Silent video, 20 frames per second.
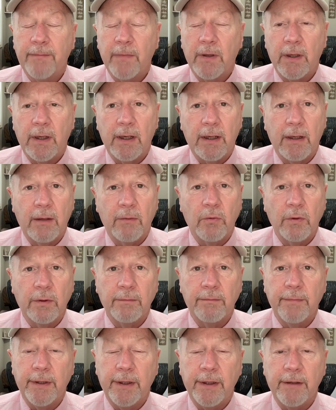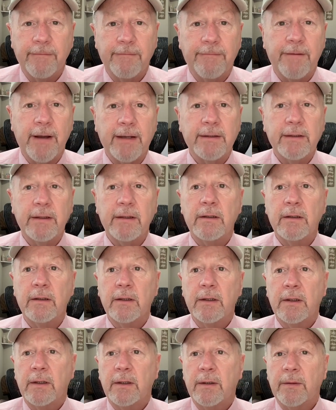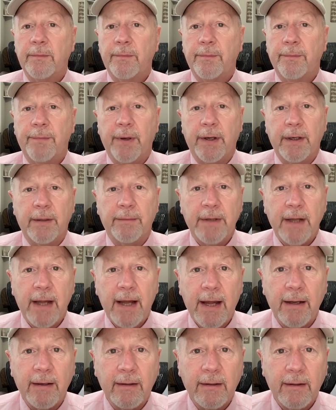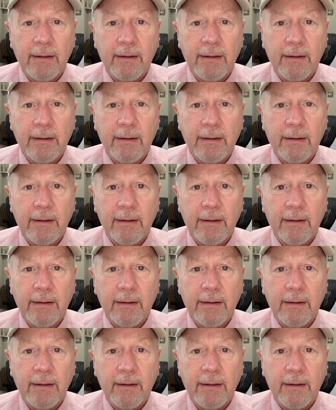I wouldn't be affected, but I'm not.